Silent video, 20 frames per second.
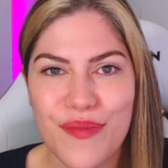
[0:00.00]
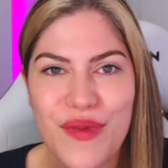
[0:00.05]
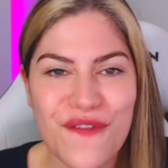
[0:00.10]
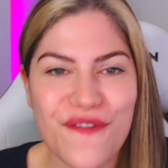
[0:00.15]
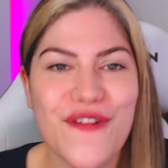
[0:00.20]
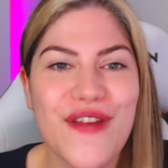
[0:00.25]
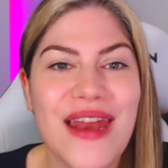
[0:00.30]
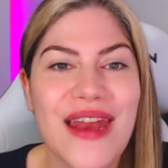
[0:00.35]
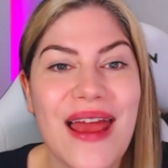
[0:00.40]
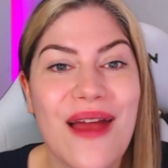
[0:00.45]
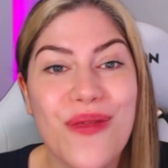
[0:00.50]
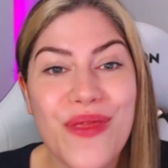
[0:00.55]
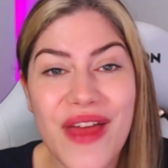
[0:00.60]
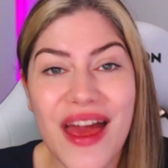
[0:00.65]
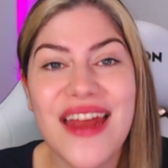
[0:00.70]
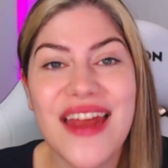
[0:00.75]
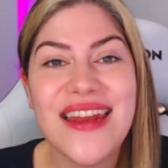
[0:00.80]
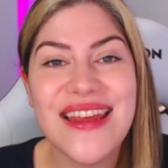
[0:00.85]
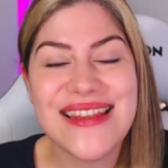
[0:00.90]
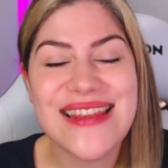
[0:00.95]
But for now,
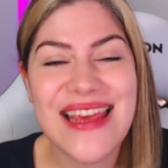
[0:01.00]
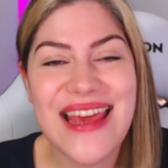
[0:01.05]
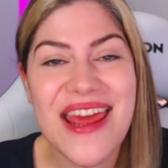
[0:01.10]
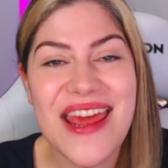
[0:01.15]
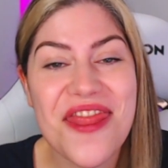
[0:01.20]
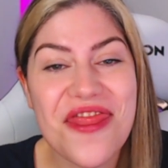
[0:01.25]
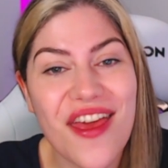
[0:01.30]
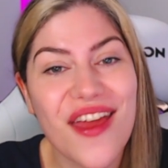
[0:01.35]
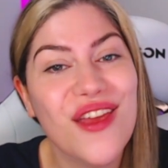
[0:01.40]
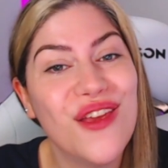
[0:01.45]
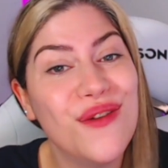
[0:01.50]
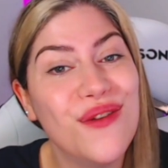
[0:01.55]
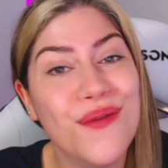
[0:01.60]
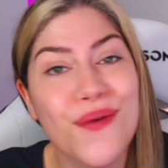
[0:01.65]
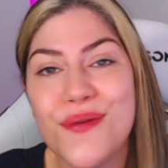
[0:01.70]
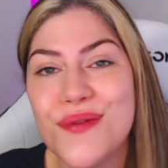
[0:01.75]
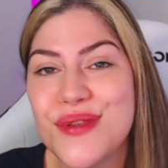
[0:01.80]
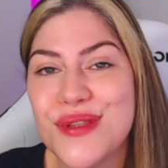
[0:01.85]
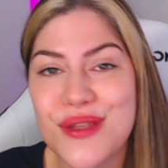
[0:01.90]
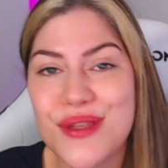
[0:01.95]
that is it. Thank you
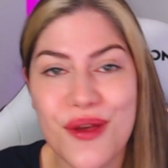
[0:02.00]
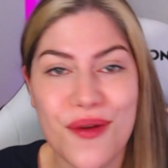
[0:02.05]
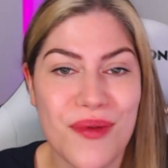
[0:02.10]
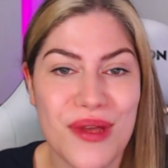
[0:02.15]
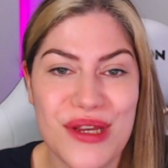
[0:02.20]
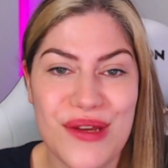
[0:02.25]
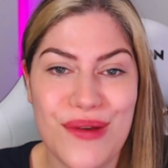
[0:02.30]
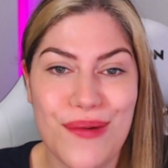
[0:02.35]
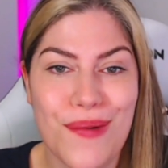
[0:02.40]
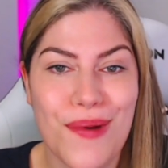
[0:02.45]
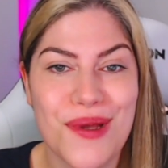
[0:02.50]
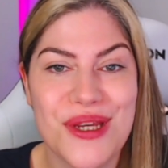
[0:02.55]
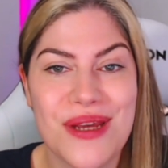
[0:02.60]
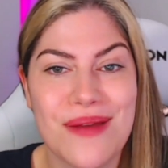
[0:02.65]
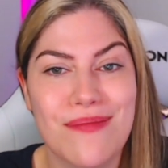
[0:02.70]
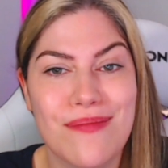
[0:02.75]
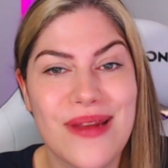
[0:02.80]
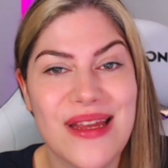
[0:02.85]
all so much for watching.